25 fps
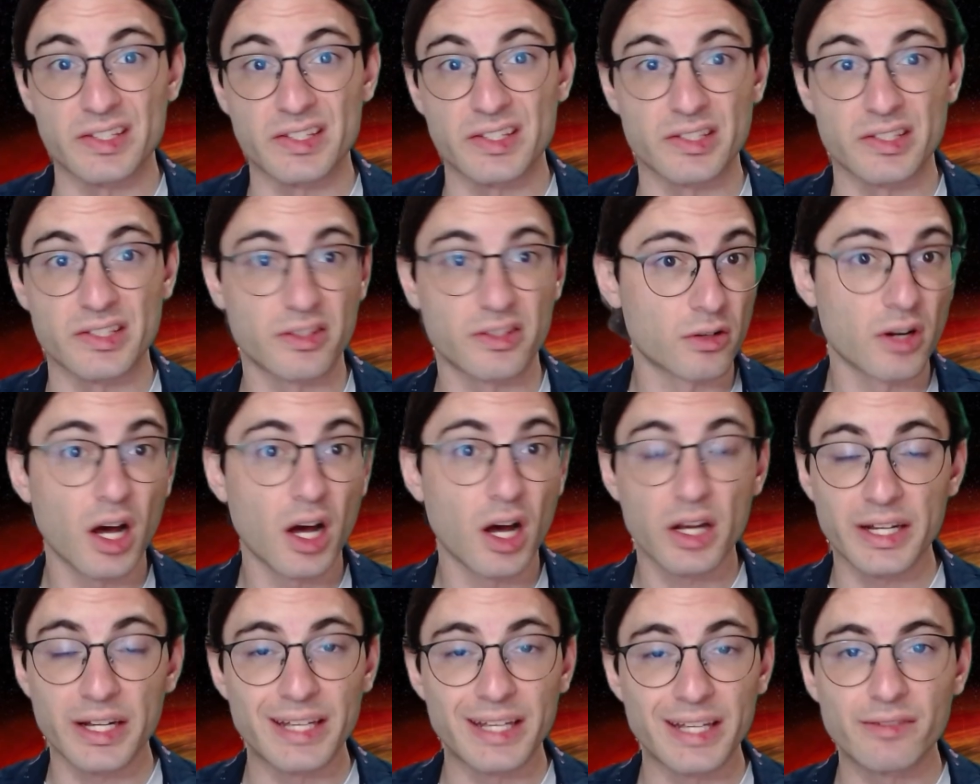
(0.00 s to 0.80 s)
They're
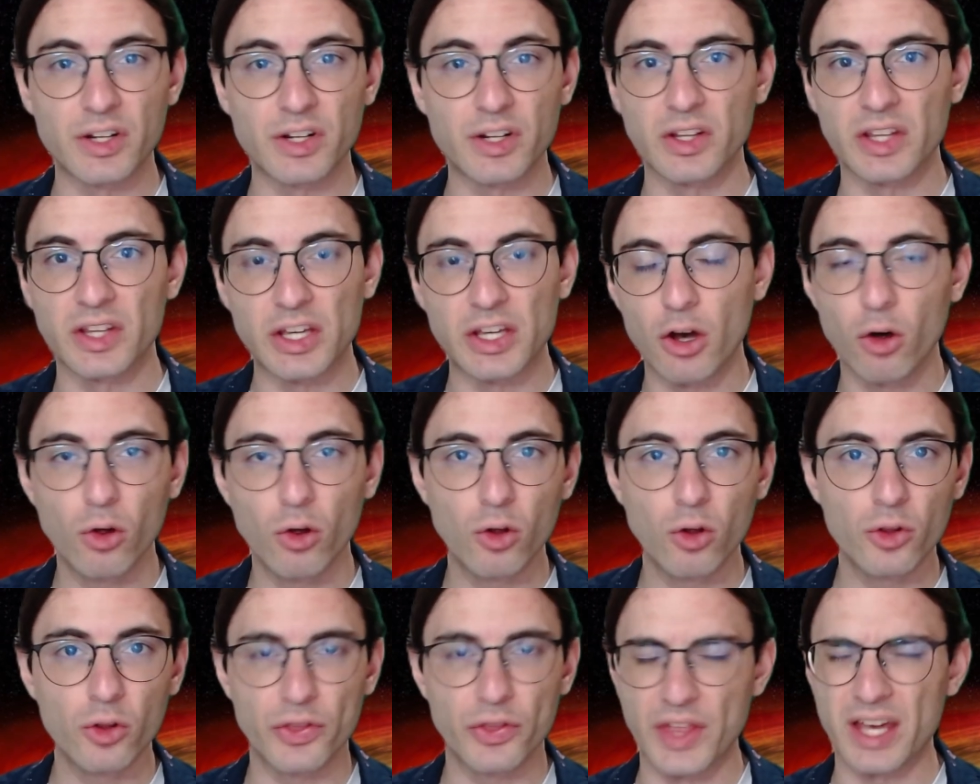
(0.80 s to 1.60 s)
not infinitely
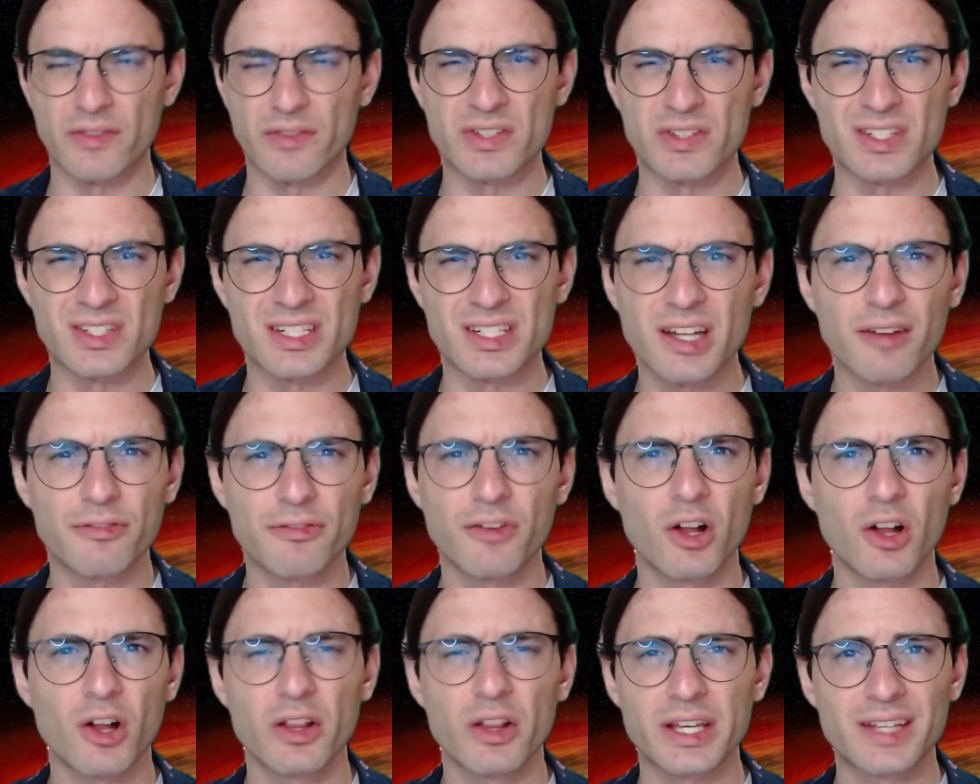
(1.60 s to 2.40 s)
old, they have stuff
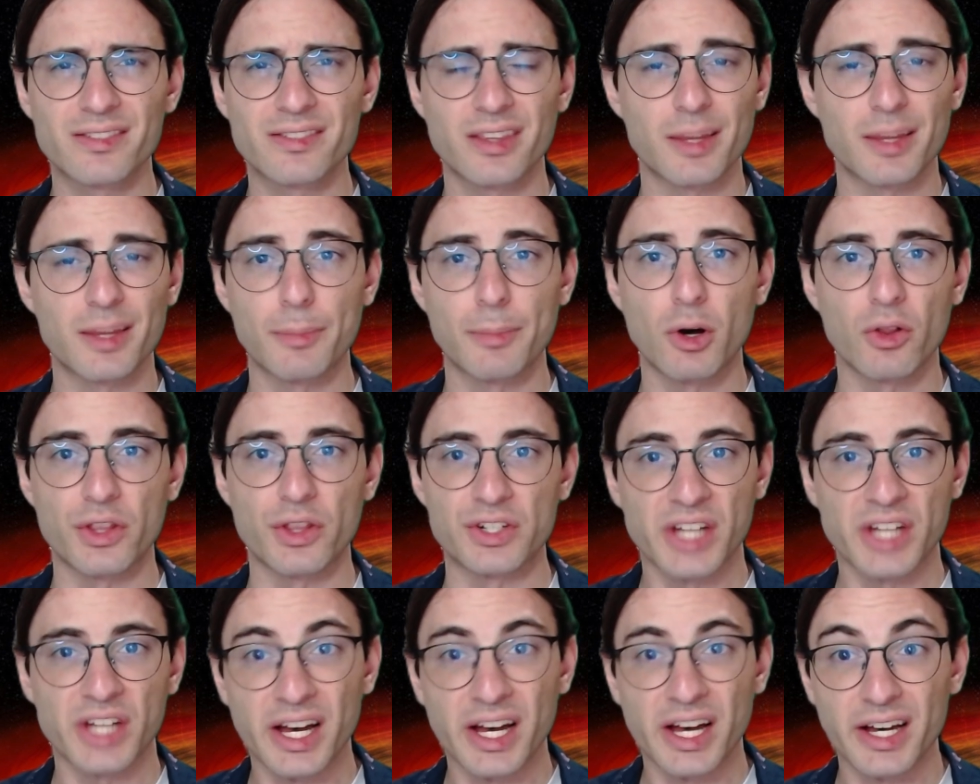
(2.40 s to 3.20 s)
falling into them all the
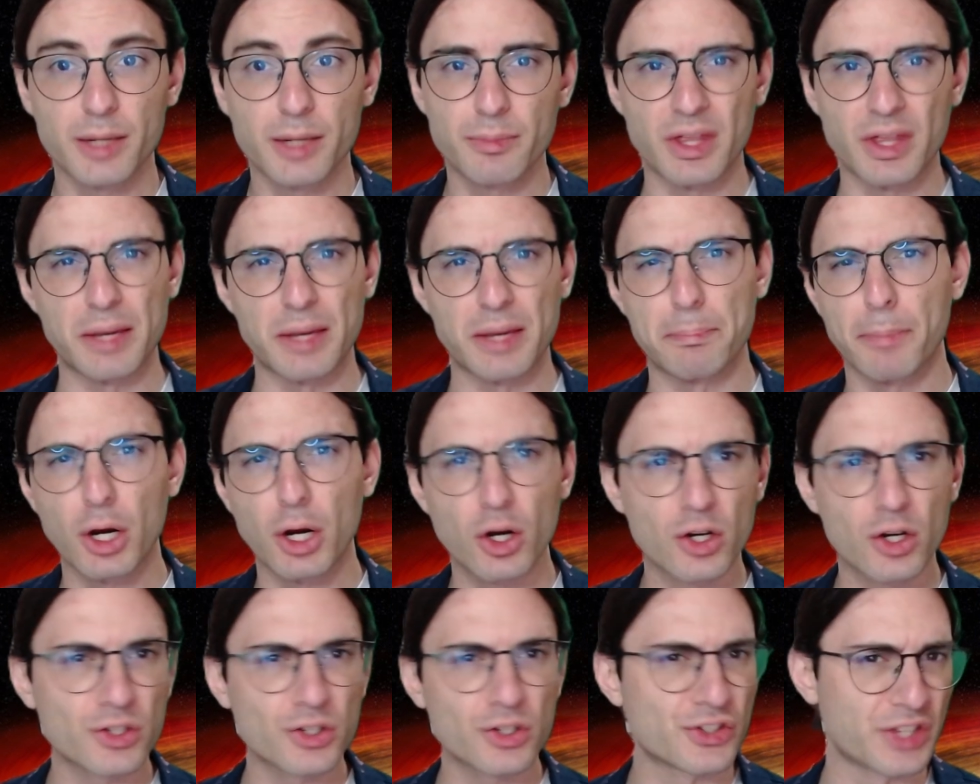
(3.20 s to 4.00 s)
time, they
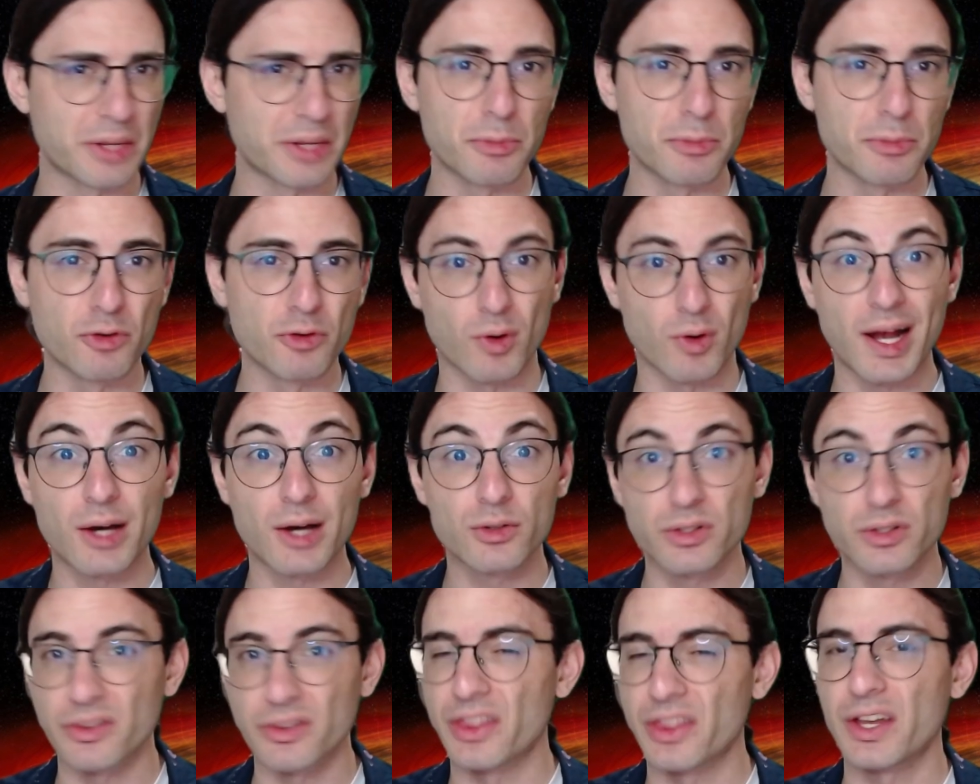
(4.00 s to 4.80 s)
merge, they move around,
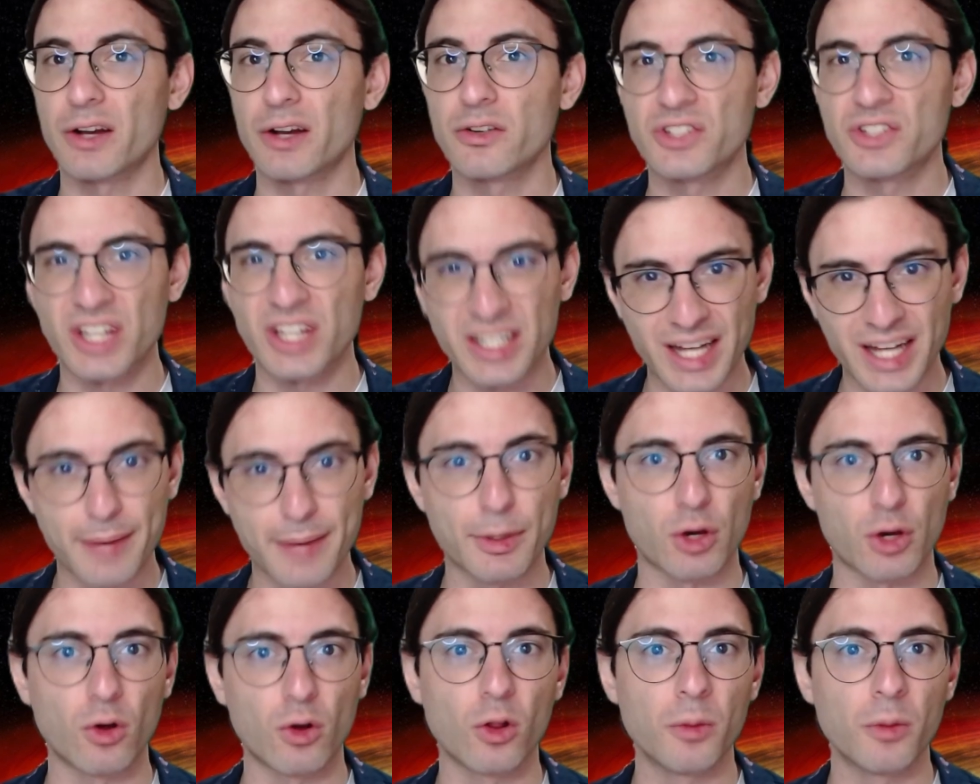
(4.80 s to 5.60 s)
they're
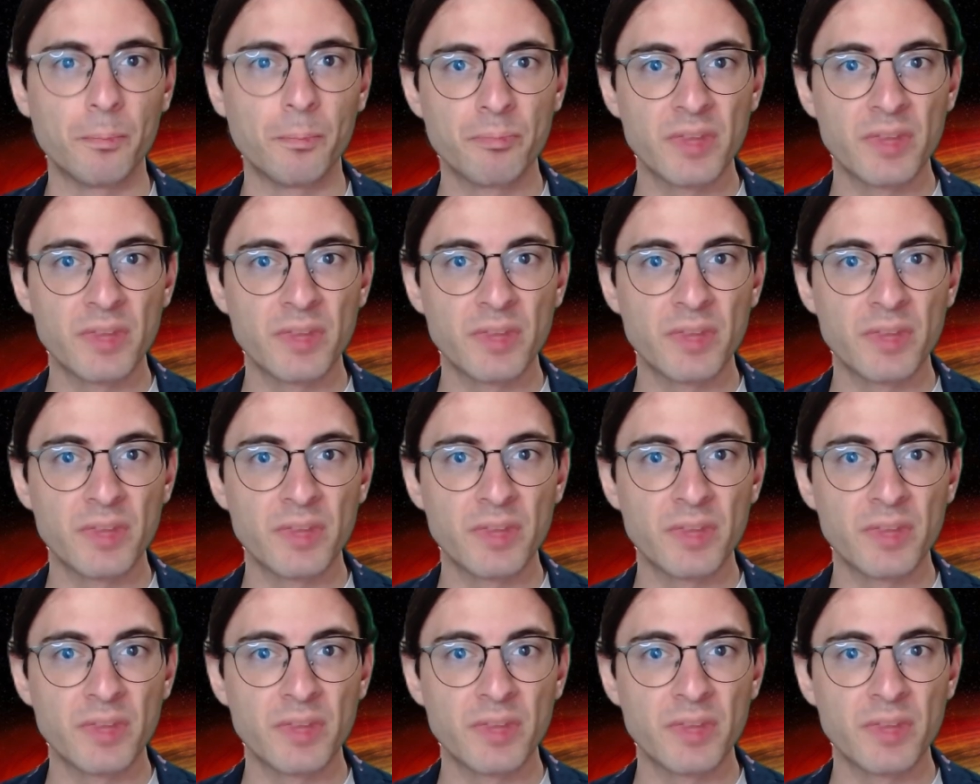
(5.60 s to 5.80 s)
dynamical.